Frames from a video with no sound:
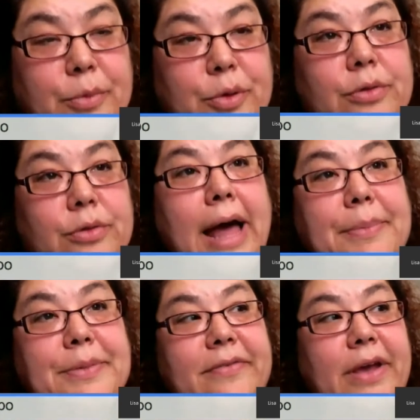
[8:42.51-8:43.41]
Google
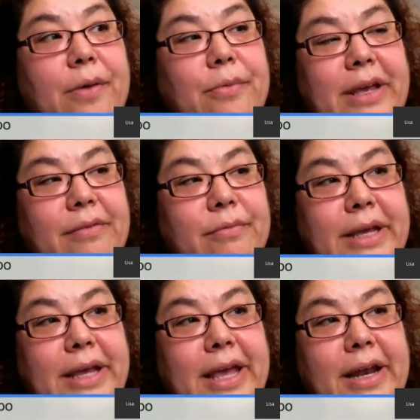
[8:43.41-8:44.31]
Apps event,
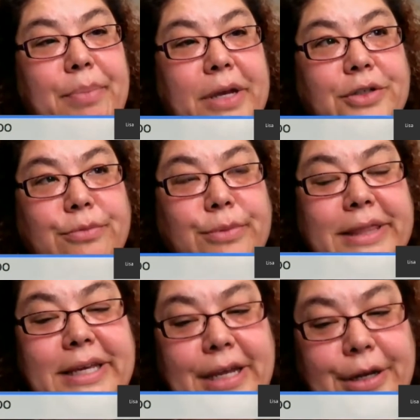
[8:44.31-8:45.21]
we get a picture with the
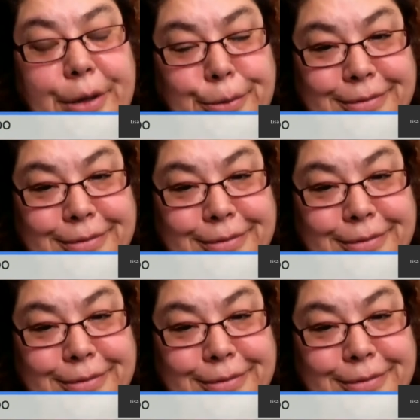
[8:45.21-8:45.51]
keynote.